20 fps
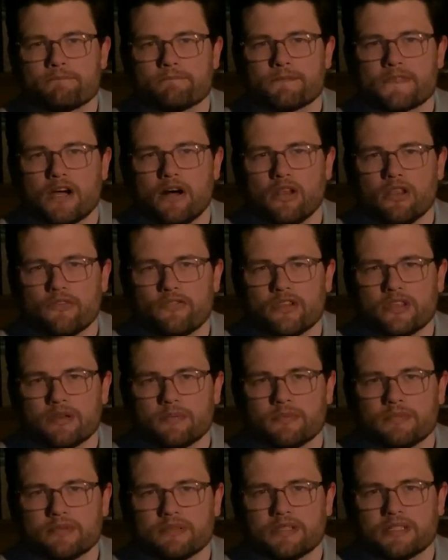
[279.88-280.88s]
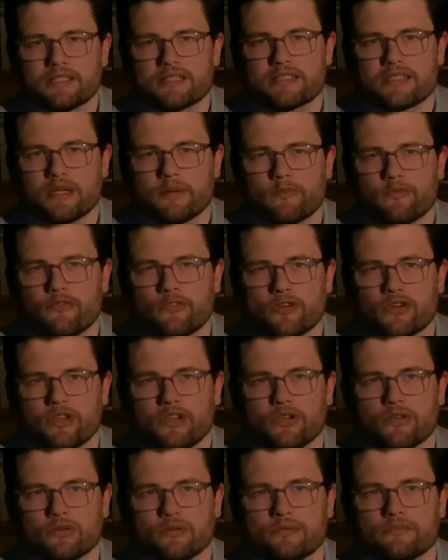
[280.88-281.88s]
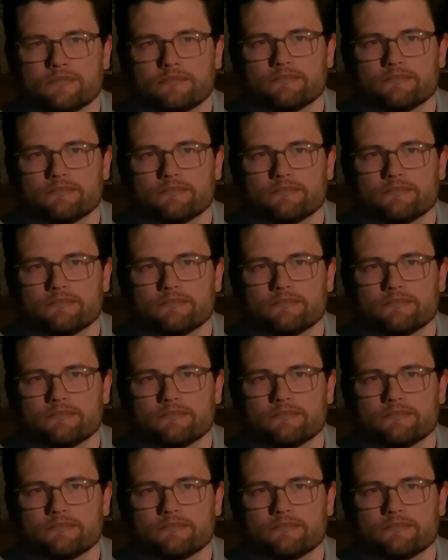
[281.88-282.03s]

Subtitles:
All of them except for you.